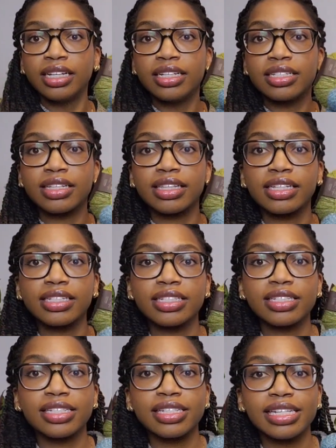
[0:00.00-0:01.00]
So this
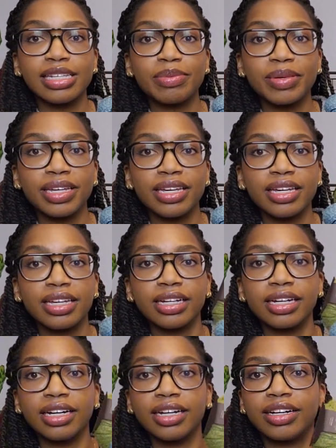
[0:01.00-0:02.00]
is a sneak peek
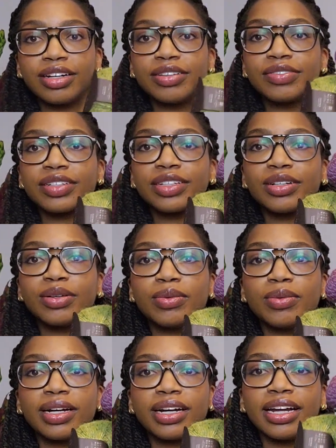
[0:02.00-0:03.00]
of
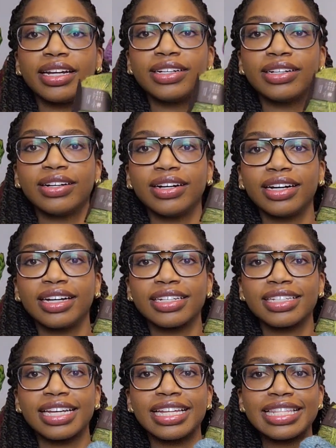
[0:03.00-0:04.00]
what I
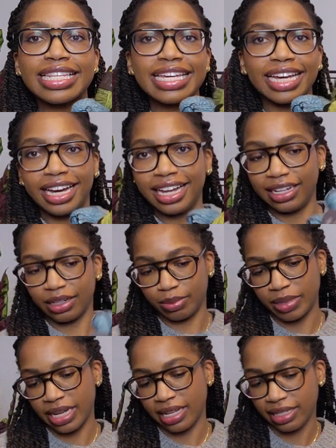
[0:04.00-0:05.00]
got in the color
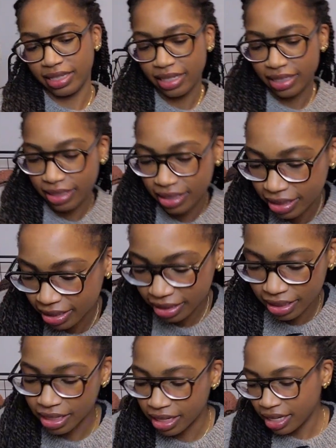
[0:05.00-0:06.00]
palettes.
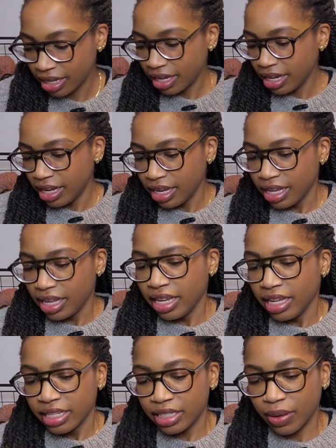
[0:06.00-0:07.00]

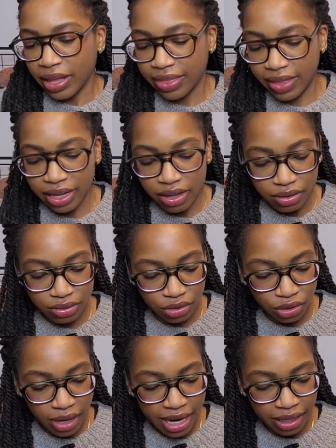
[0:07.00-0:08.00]
So I think I'll
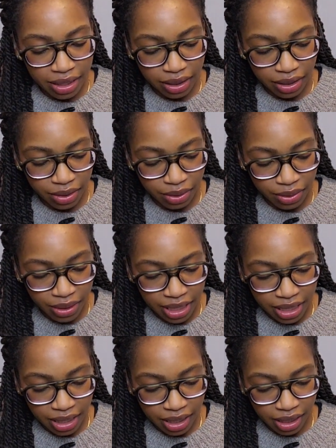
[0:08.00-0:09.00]
try to go
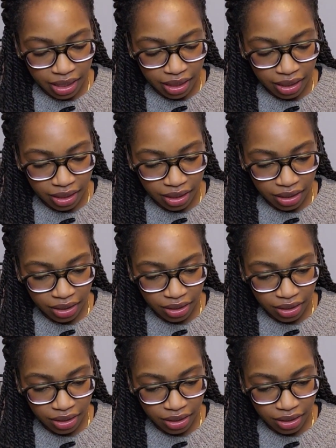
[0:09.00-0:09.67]
in